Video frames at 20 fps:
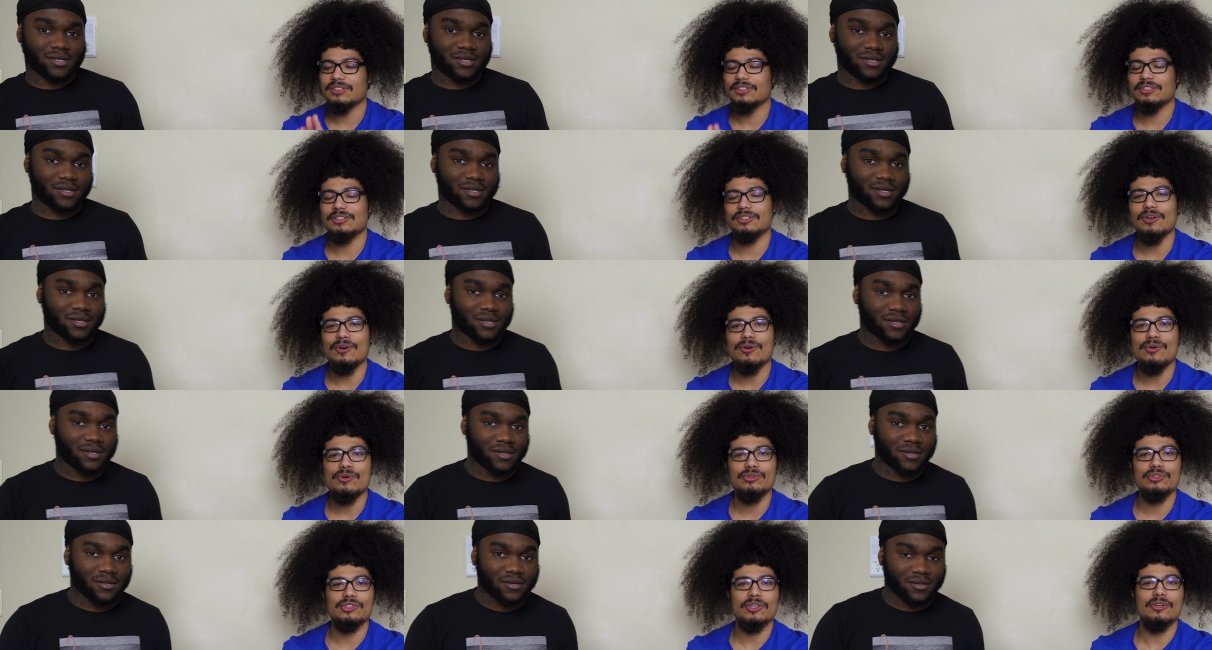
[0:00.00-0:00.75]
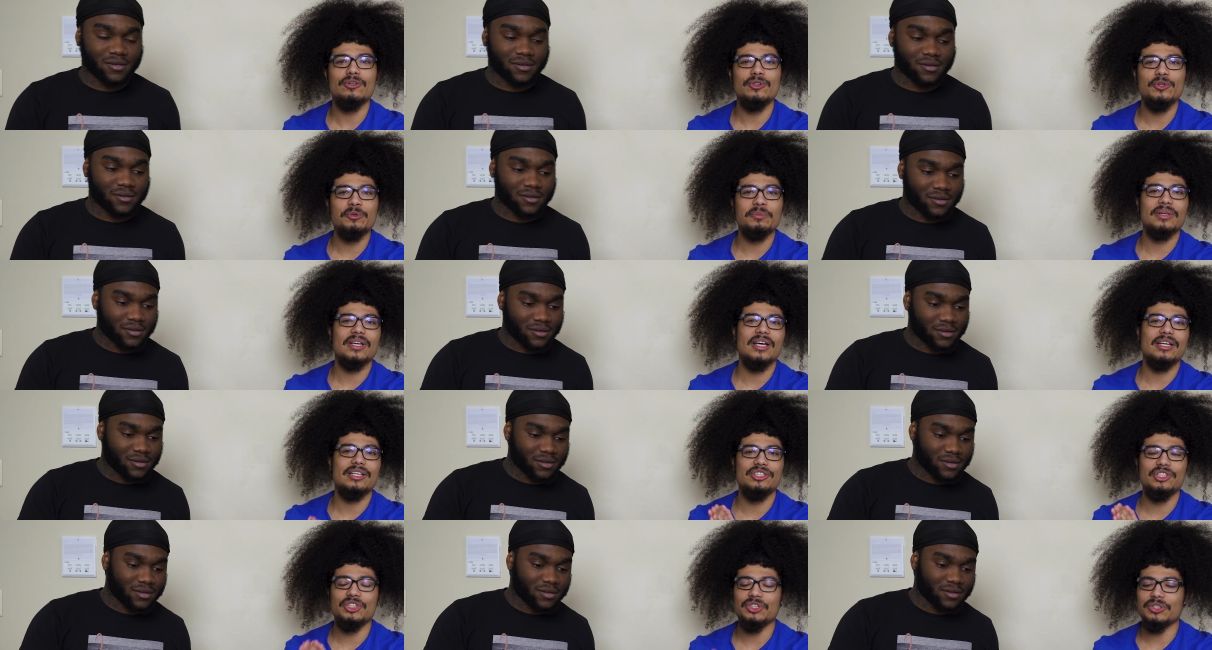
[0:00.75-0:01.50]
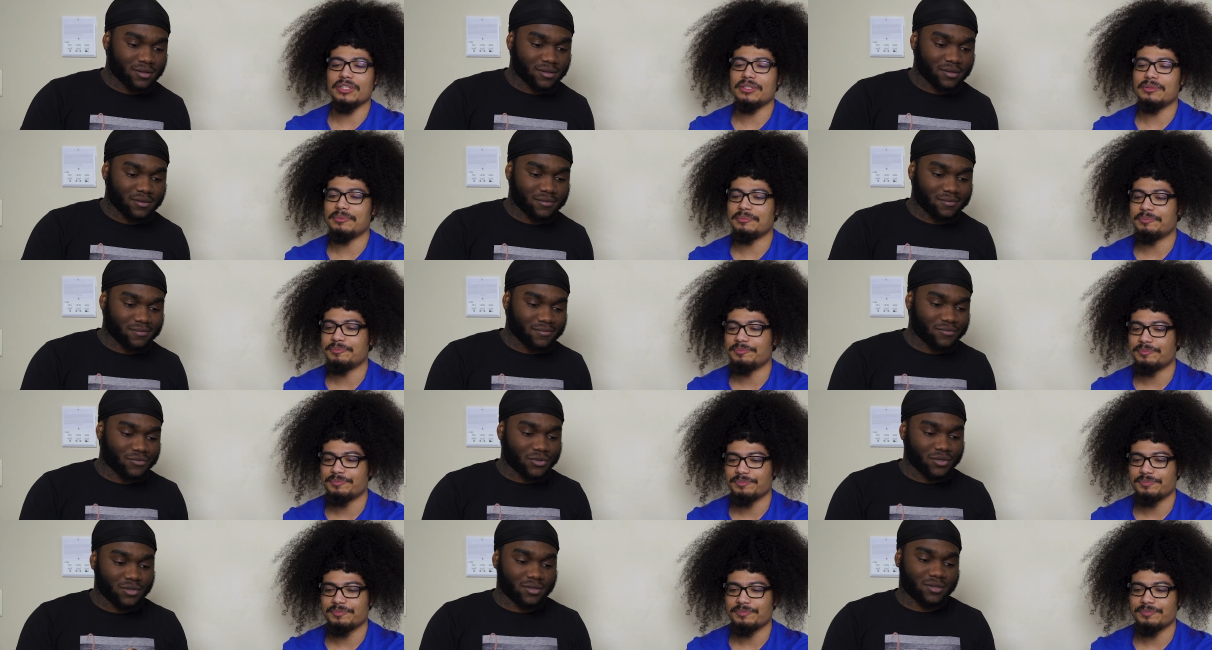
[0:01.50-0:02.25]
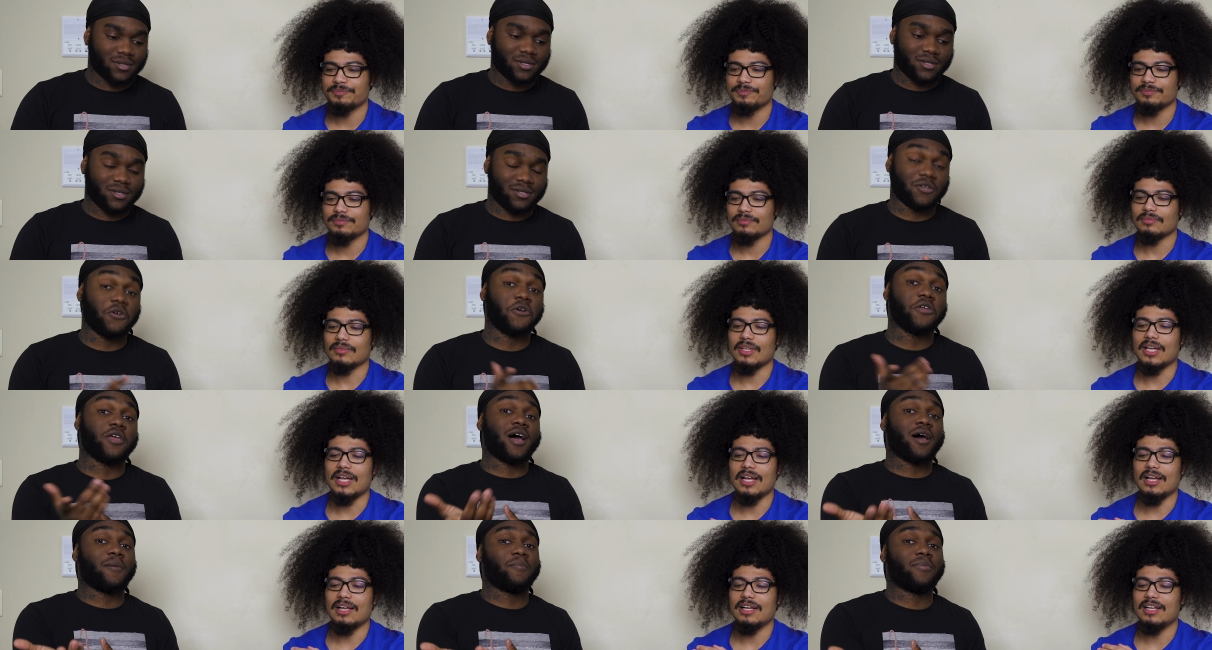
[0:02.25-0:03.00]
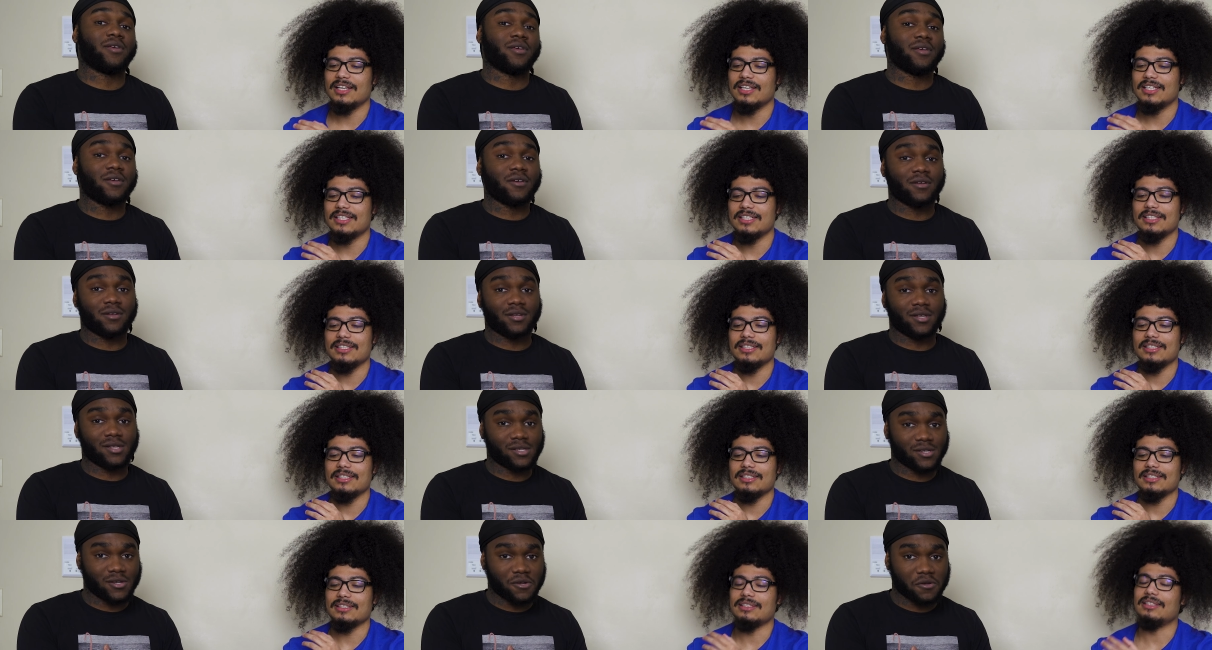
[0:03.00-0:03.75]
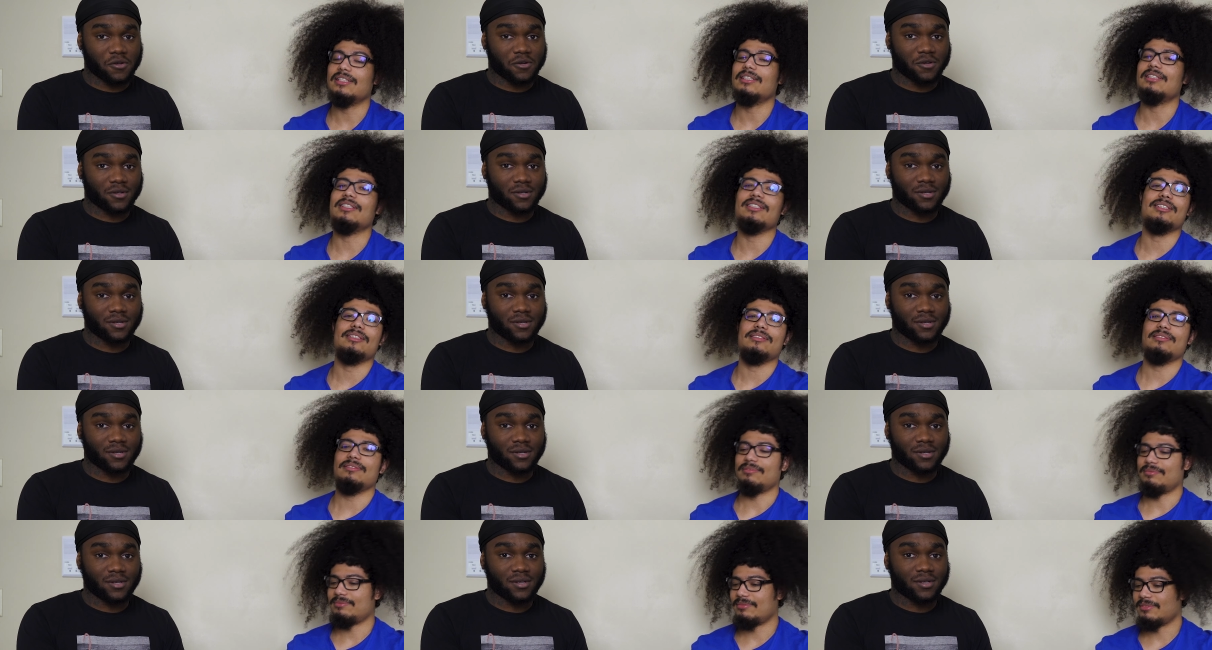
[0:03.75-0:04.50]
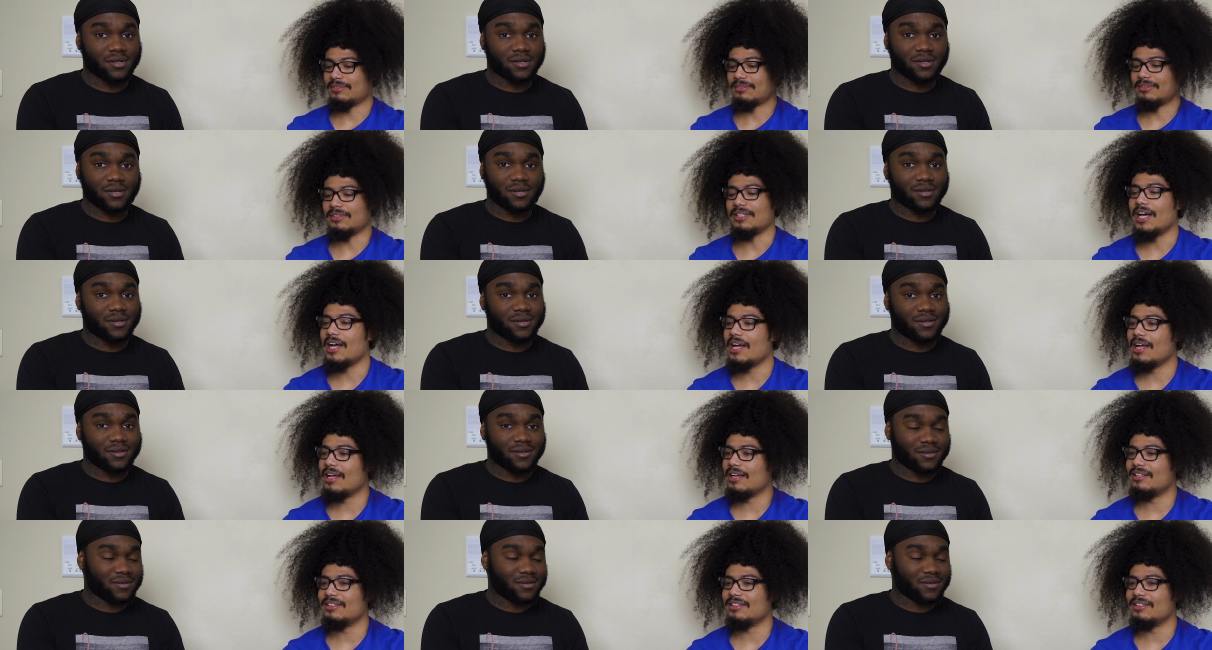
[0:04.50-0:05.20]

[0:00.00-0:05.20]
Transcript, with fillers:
Speaker 1: So, so Illuminati dream. No, nah, y'all been hearing this song. Yeah, that's not